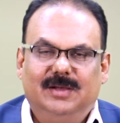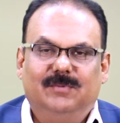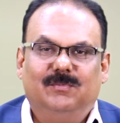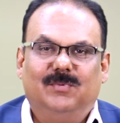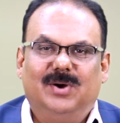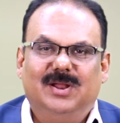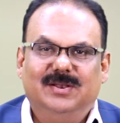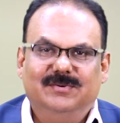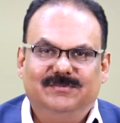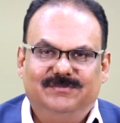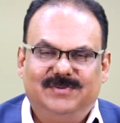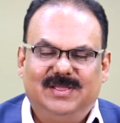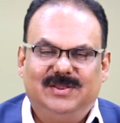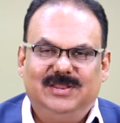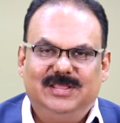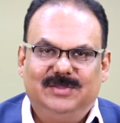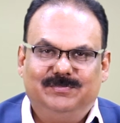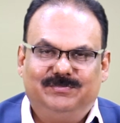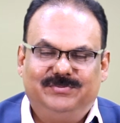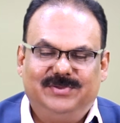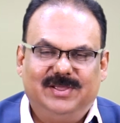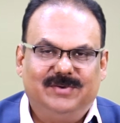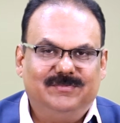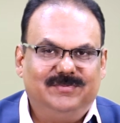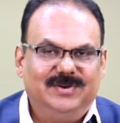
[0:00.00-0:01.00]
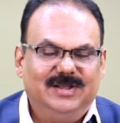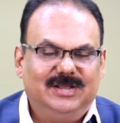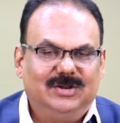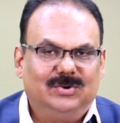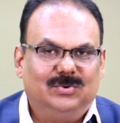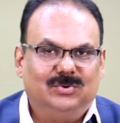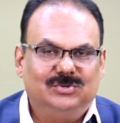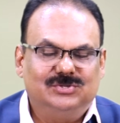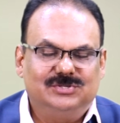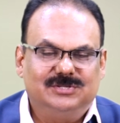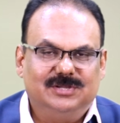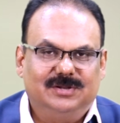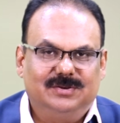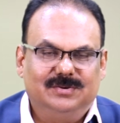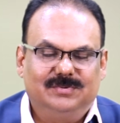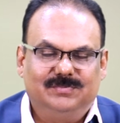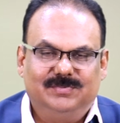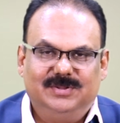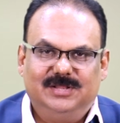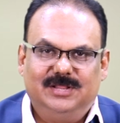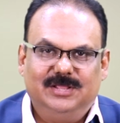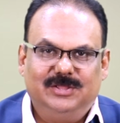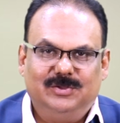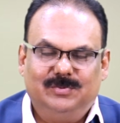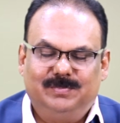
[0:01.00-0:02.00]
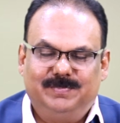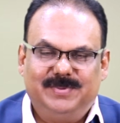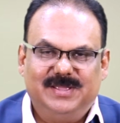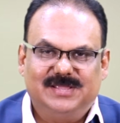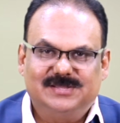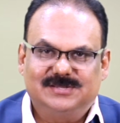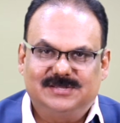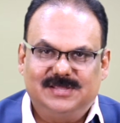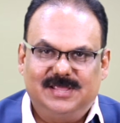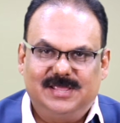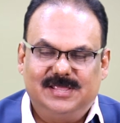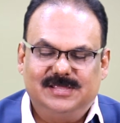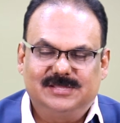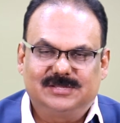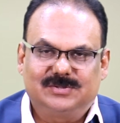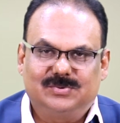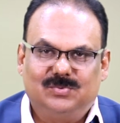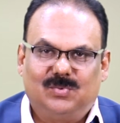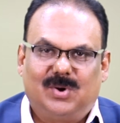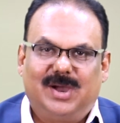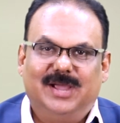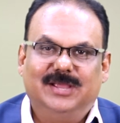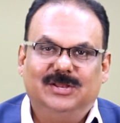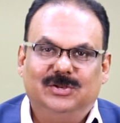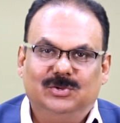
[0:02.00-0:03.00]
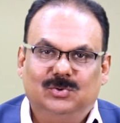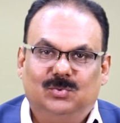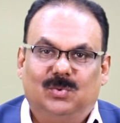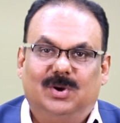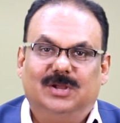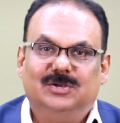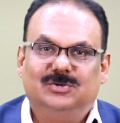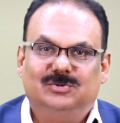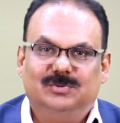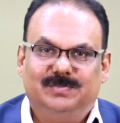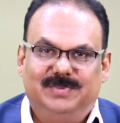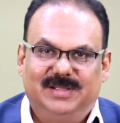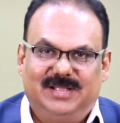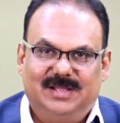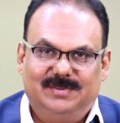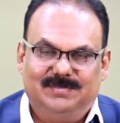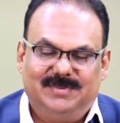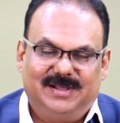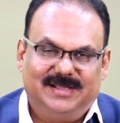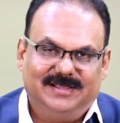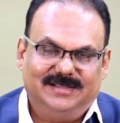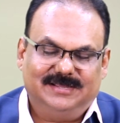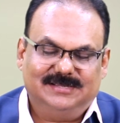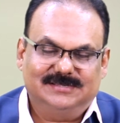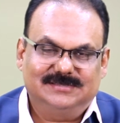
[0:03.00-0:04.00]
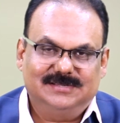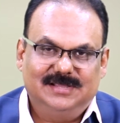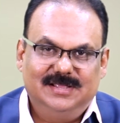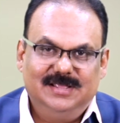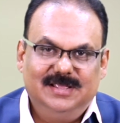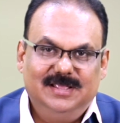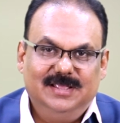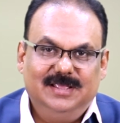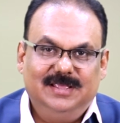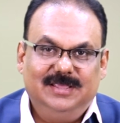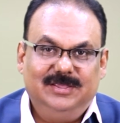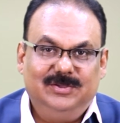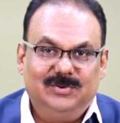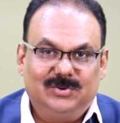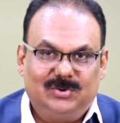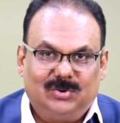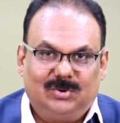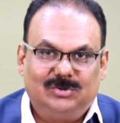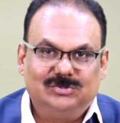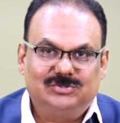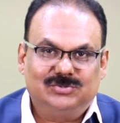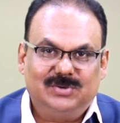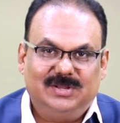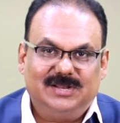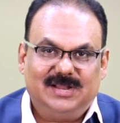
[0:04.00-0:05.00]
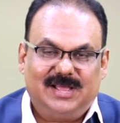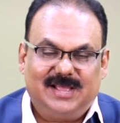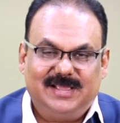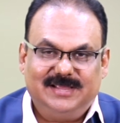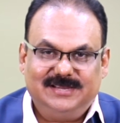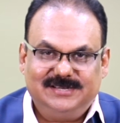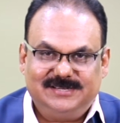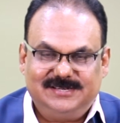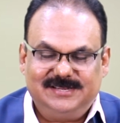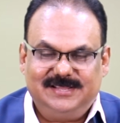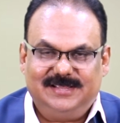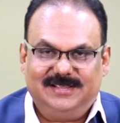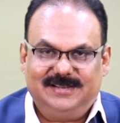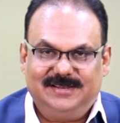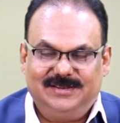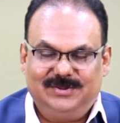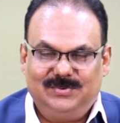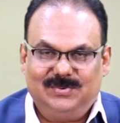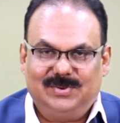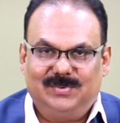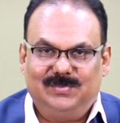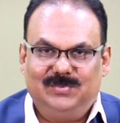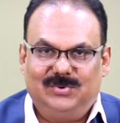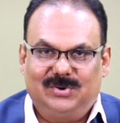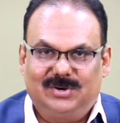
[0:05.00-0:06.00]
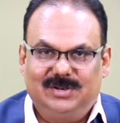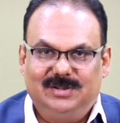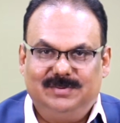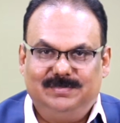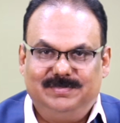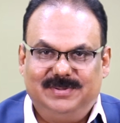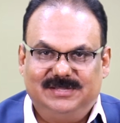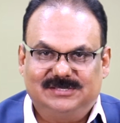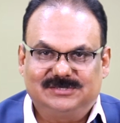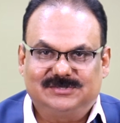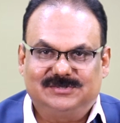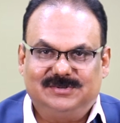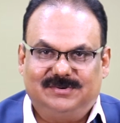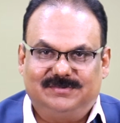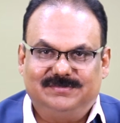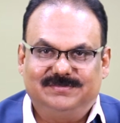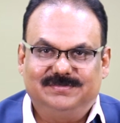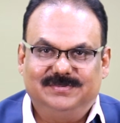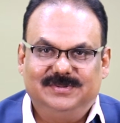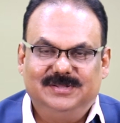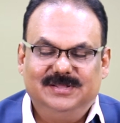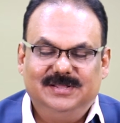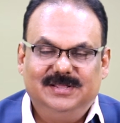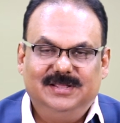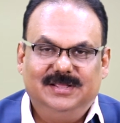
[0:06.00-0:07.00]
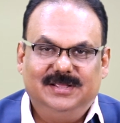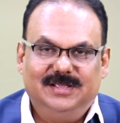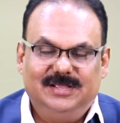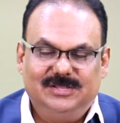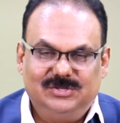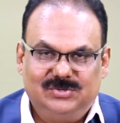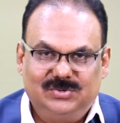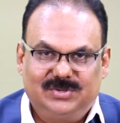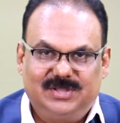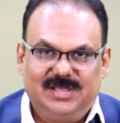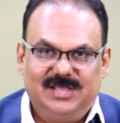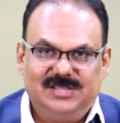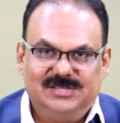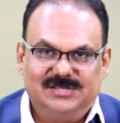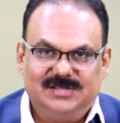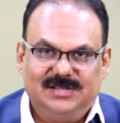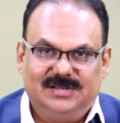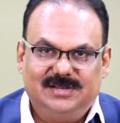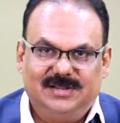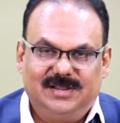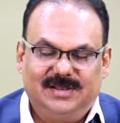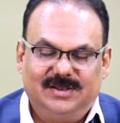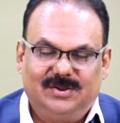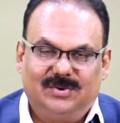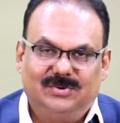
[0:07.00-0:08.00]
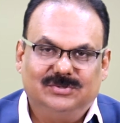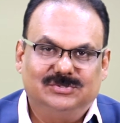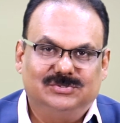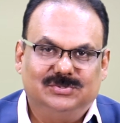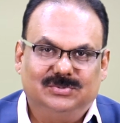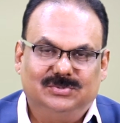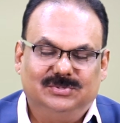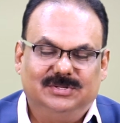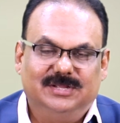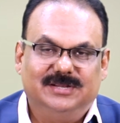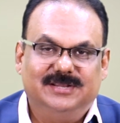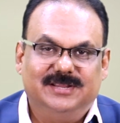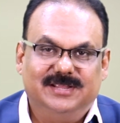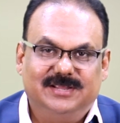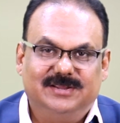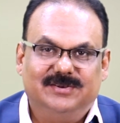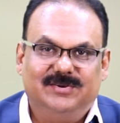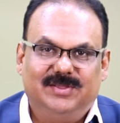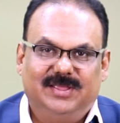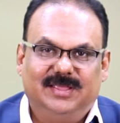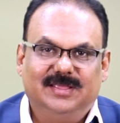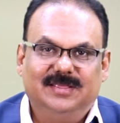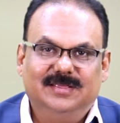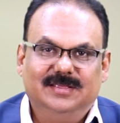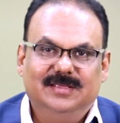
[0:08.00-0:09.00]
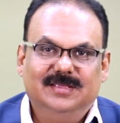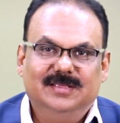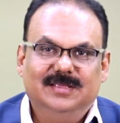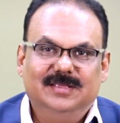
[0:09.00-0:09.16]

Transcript: one very favorite question with the UPSC is why do you want to become IAS? You're also an IITian, you have got the best of education and also the degree.